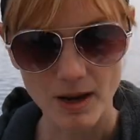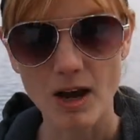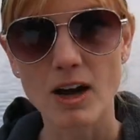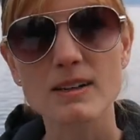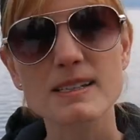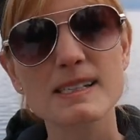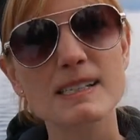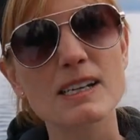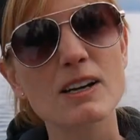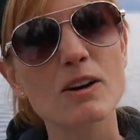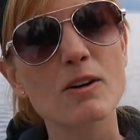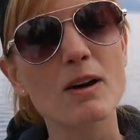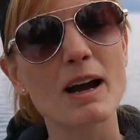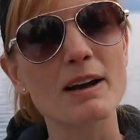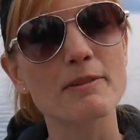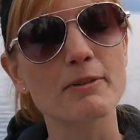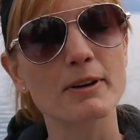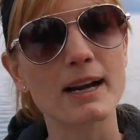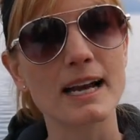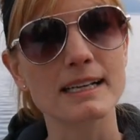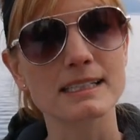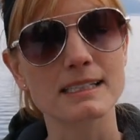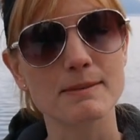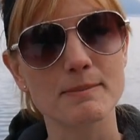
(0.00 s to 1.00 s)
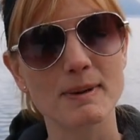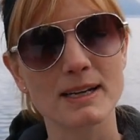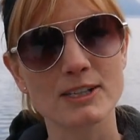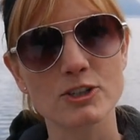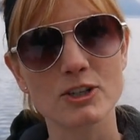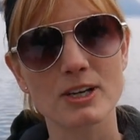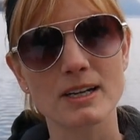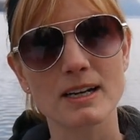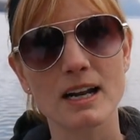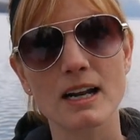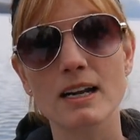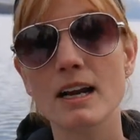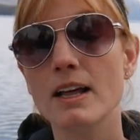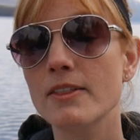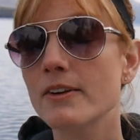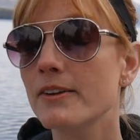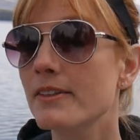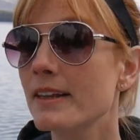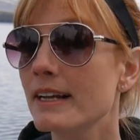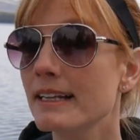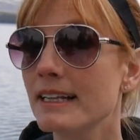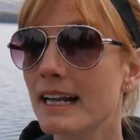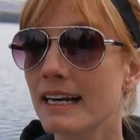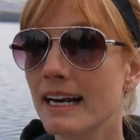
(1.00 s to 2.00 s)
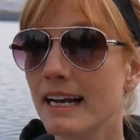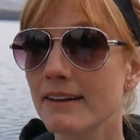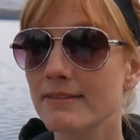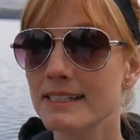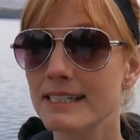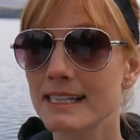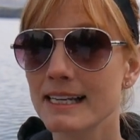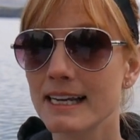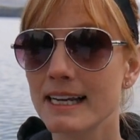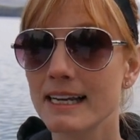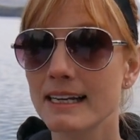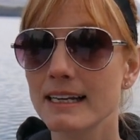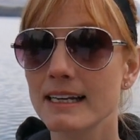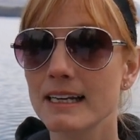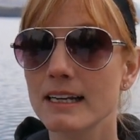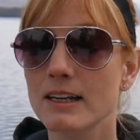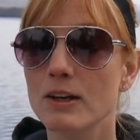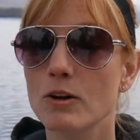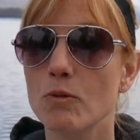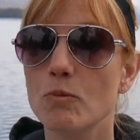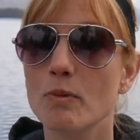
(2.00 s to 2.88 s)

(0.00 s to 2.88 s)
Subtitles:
Also, I forgot to mention another thing that I've seen.